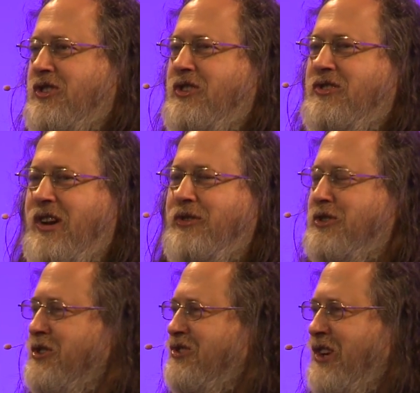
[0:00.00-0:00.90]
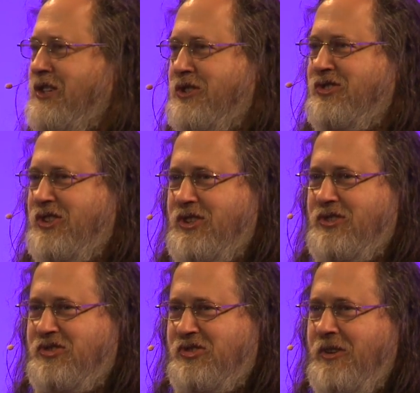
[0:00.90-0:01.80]
intelligence
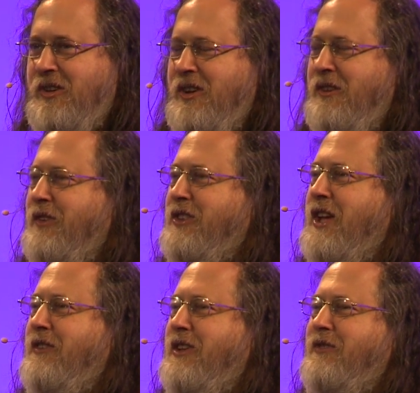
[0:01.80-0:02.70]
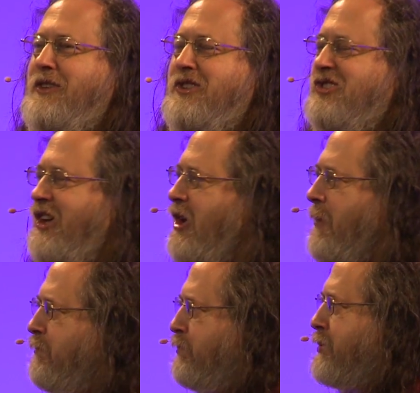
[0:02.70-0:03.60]
agencies, that they've even set up